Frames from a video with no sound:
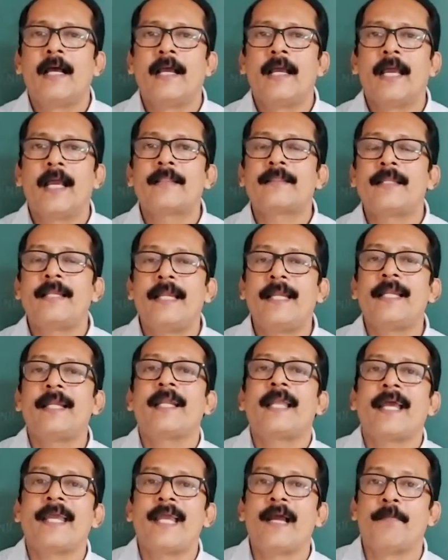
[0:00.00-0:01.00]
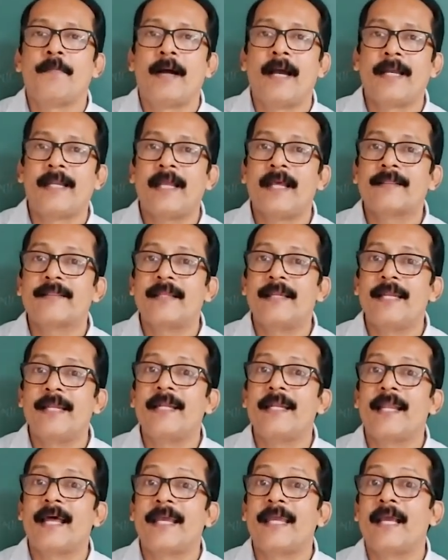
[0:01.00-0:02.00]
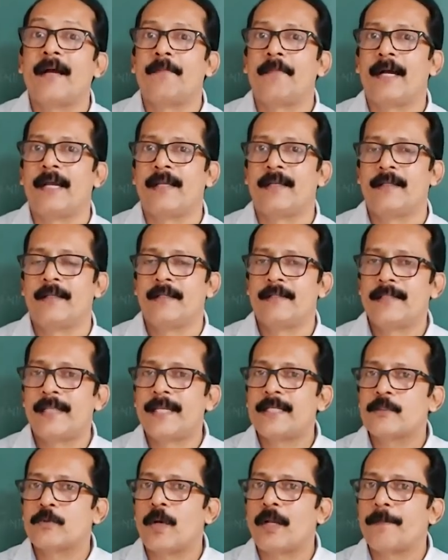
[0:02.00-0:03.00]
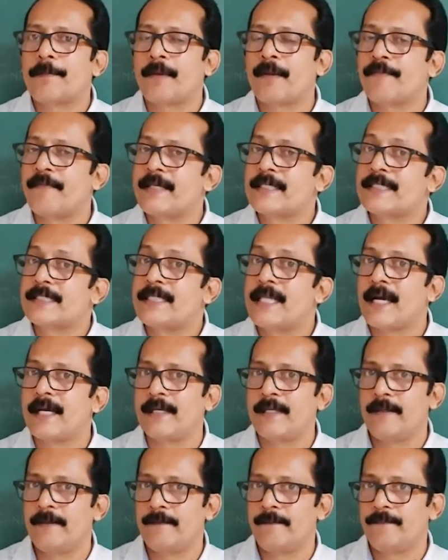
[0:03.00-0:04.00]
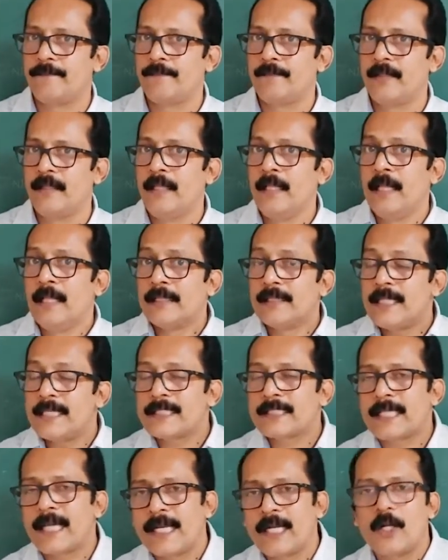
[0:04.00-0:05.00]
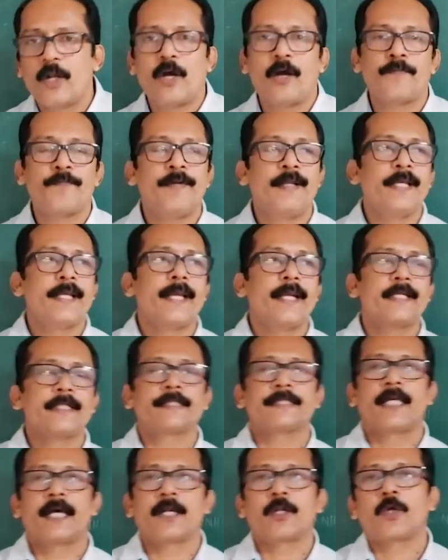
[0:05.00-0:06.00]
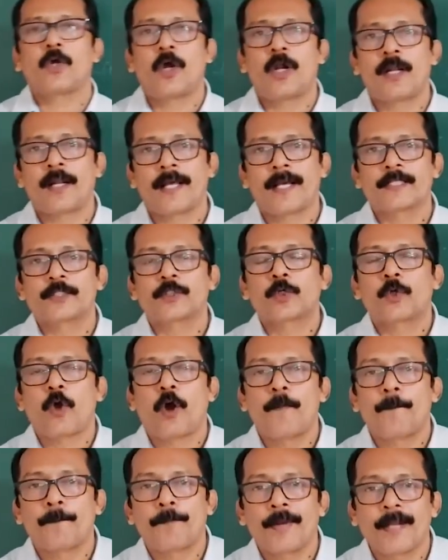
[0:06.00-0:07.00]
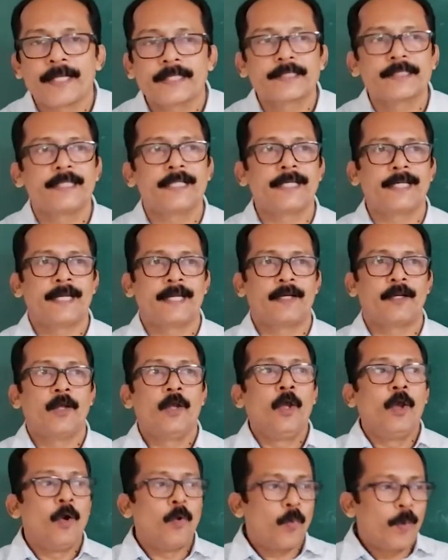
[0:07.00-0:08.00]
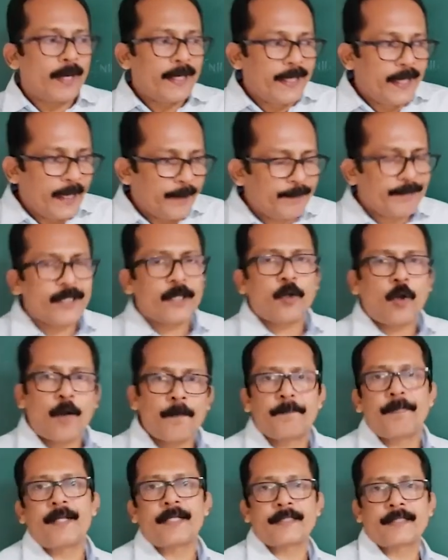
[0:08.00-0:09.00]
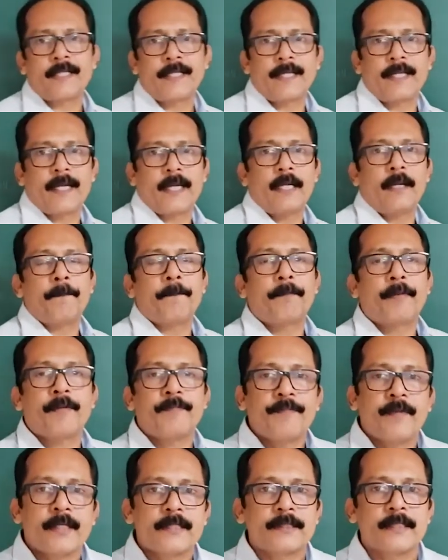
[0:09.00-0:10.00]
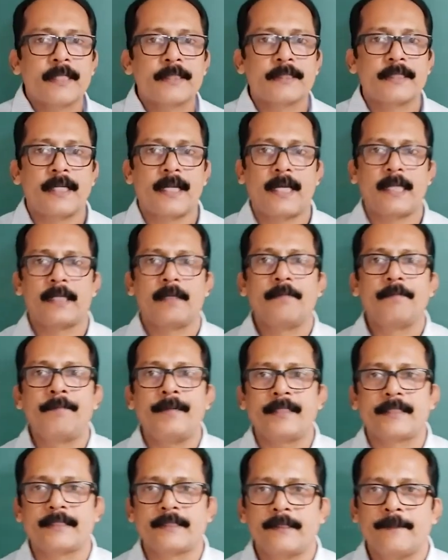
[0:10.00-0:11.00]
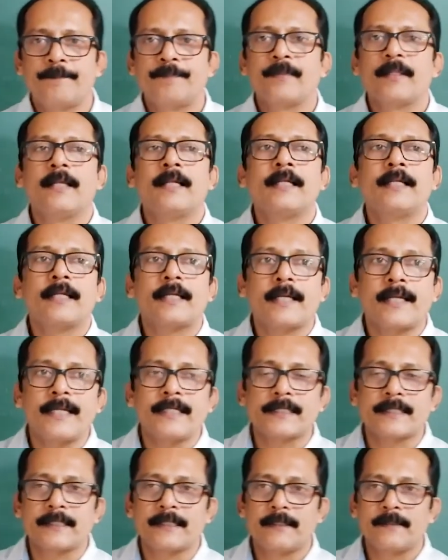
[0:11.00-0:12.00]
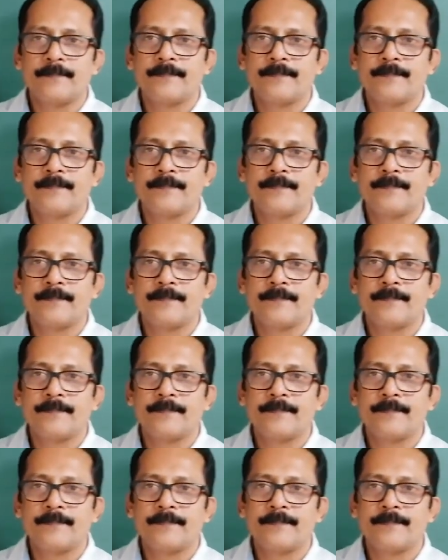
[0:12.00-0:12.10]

ethylene diamine, there is one prefix di. This kind of ligands are called as complex ligand. While naming the complex ligand, prefixes like bis, tris,